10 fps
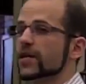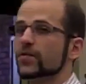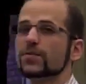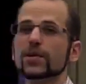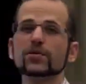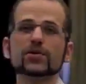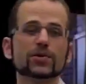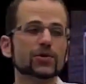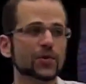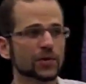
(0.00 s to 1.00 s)
in fact rebuilds
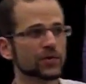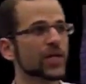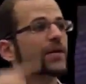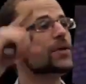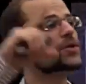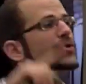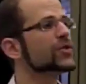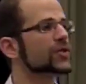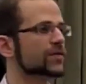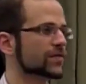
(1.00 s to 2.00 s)
your adrenals and
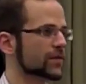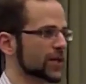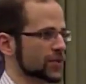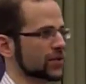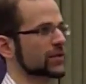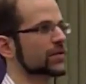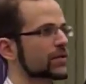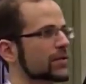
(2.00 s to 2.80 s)
reduces inflammation.